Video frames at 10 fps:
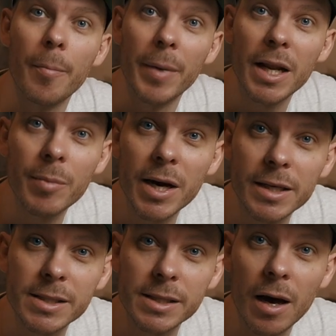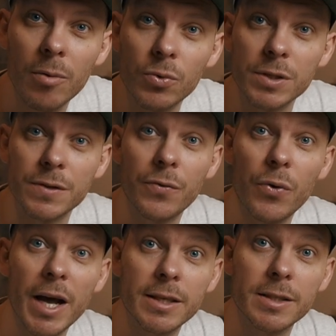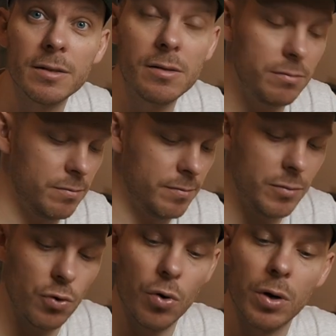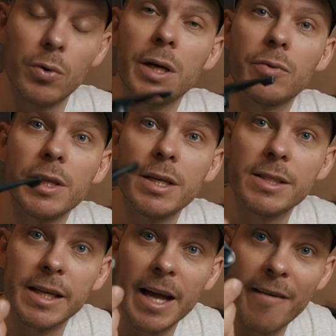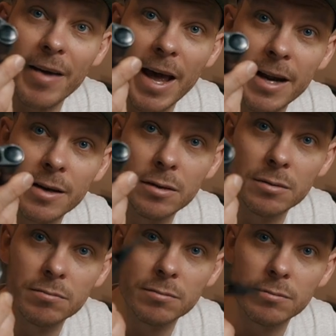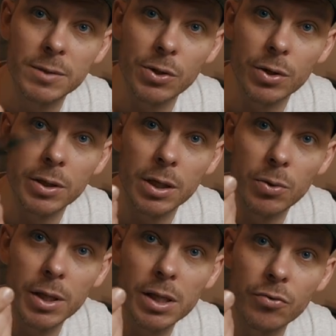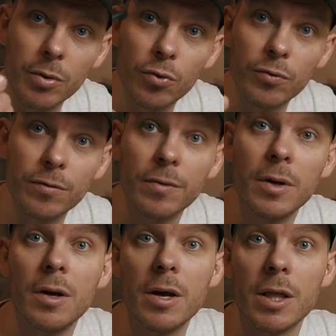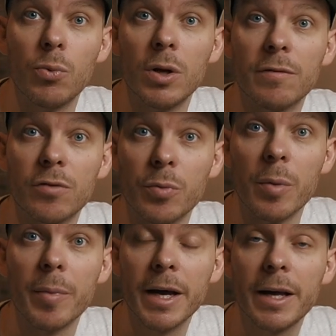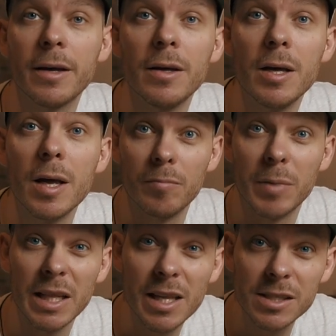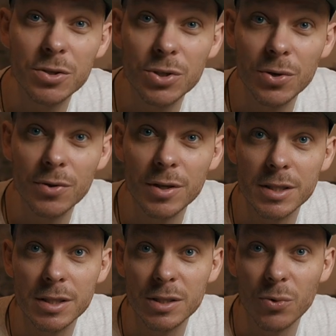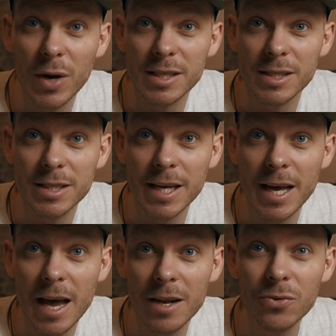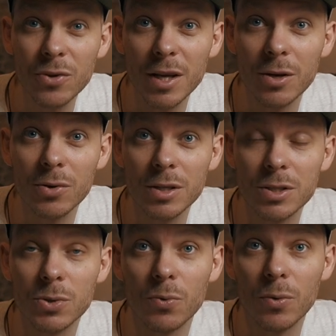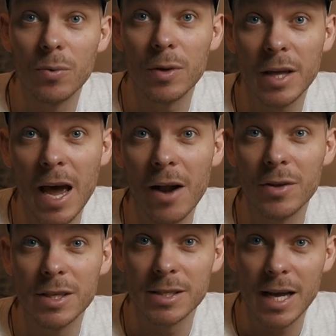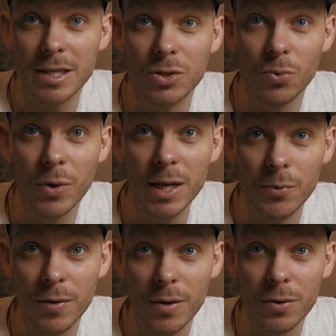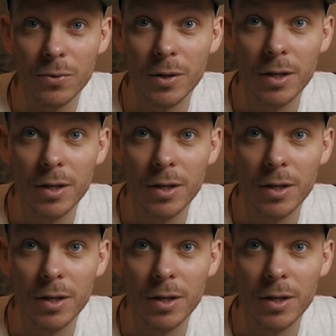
Many bikes come with through axle or quick release that have a handle, so you can quickly remove the wheel from your bike. But unless you're doing this twice a day, I don't think you need to carry this extra weight with you.